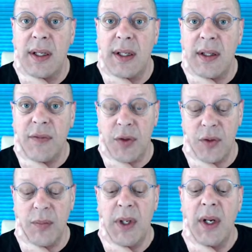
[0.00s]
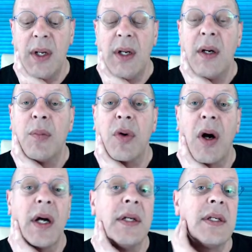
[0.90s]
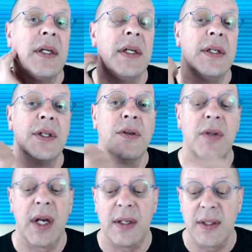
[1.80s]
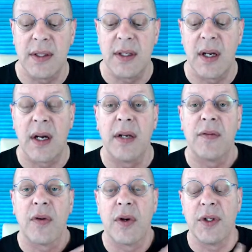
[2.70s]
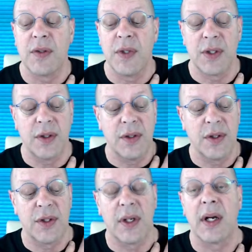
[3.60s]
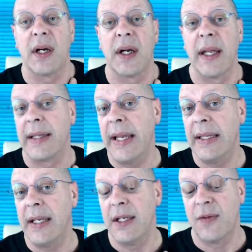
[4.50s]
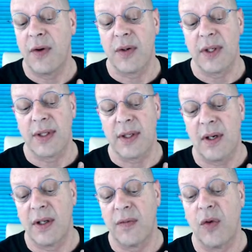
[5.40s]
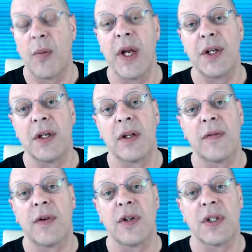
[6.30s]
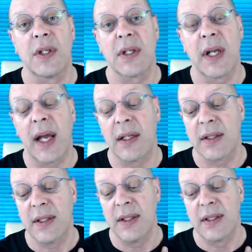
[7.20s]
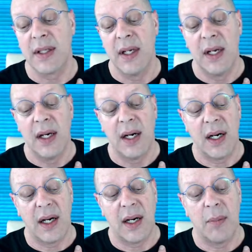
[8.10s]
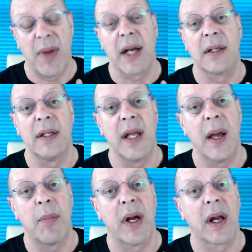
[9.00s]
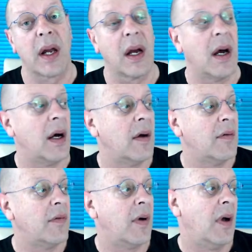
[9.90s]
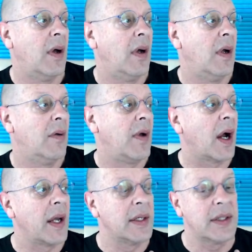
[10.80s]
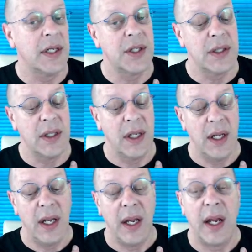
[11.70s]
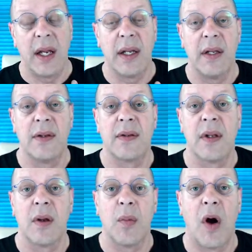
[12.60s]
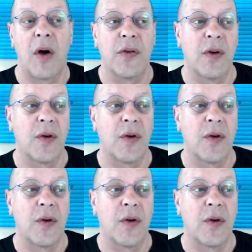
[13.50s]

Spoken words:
Leverhulme Prize in 2009 for his research, and lately he's focused on the formation of the first galaxies back to the epoch of reionization, and he's also